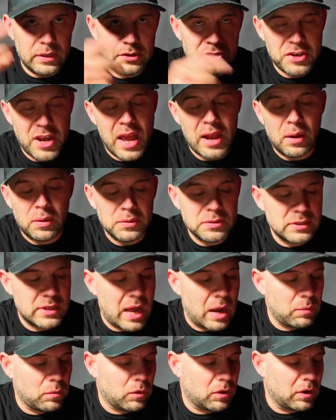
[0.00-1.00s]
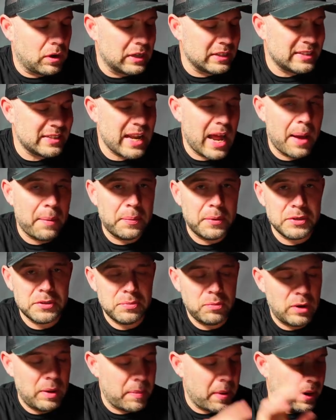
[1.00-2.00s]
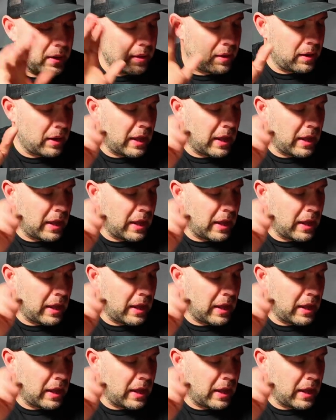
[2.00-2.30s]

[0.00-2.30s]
channels that were established way back in the